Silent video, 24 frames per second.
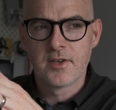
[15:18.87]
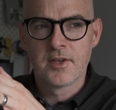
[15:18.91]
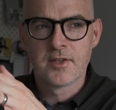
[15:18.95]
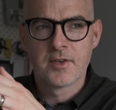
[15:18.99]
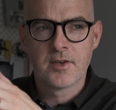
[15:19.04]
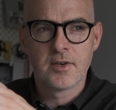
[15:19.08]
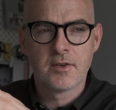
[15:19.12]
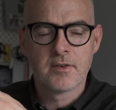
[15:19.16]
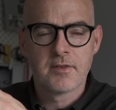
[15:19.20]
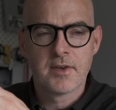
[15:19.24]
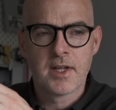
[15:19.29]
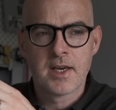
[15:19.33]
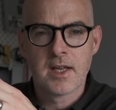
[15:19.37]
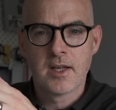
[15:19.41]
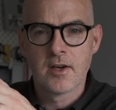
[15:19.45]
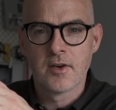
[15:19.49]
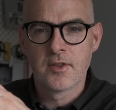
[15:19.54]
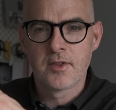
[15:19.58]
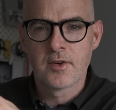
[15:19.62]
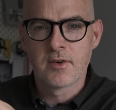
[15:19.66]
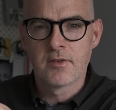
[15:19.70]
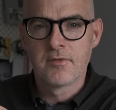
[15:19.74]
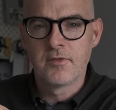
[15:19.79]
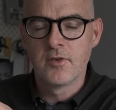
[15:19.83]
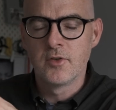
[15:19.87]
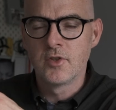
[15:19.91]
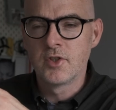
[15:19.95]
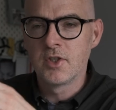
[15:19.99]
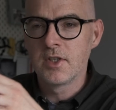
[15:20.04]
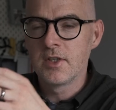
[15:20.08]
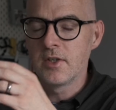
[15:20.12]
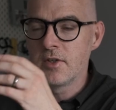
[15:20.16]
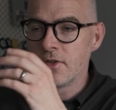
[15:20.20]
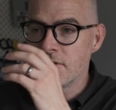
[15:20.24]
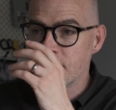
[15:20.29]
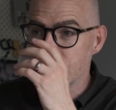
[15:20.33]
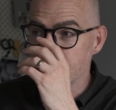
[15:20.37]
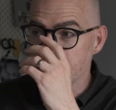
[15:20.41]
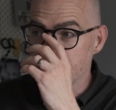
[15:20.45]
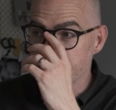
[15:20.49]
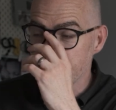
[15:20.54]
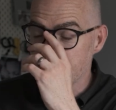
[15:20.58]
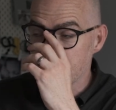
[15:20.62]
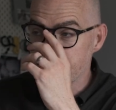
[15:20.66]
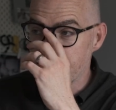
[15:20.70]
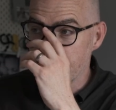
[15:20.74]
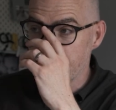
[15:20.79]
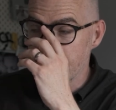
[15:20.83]
I don't know if any other Fuji users have
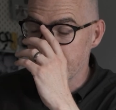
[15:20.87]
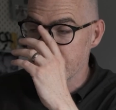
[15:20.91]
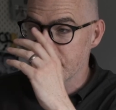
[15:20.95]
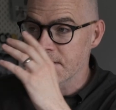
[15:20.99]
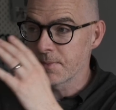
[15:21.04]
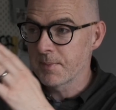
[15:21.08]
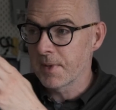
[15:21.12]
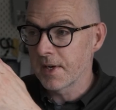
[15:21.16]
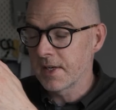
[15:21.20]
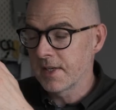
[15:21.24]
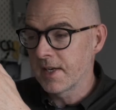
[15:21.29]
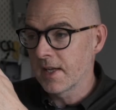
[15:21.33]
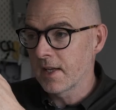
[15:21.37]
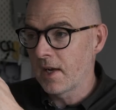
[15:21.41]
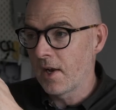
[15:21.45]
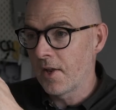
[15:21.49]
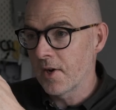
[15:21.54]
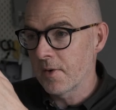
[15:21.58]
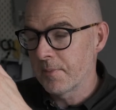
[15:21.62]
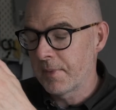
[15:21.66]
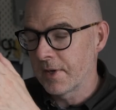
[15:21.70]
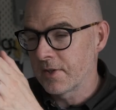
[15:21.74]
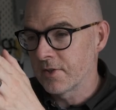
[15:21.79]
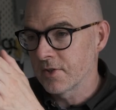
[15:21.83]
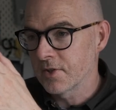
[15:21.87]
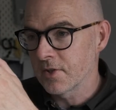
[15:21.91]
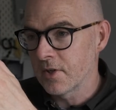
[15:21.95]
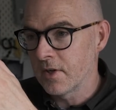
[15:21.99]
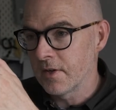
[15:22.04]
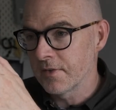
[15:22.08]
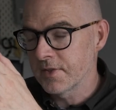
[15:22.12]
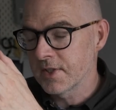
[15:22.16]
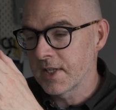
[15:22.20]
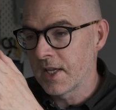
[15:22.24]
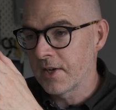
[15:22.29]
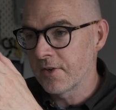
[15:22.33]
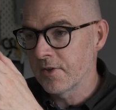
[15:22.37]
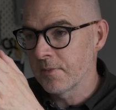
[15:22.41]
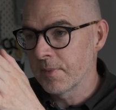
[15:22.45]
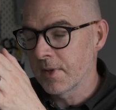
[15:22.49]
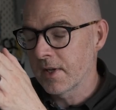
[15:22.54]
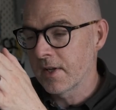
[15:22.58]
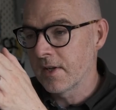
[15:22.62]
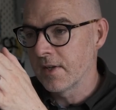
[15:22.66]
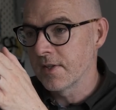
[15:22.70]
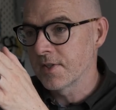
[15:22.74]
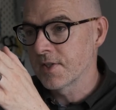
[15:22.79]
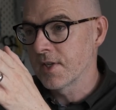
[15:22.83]
experienced this, but I take a lot of pictures off center
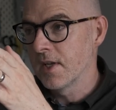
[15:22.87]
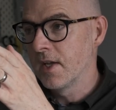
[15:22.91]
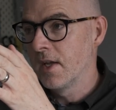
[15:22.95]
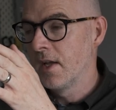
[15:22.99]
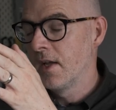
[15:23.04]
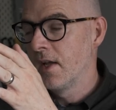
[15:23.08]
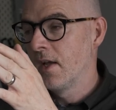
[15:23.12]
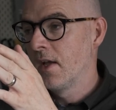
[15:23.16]
because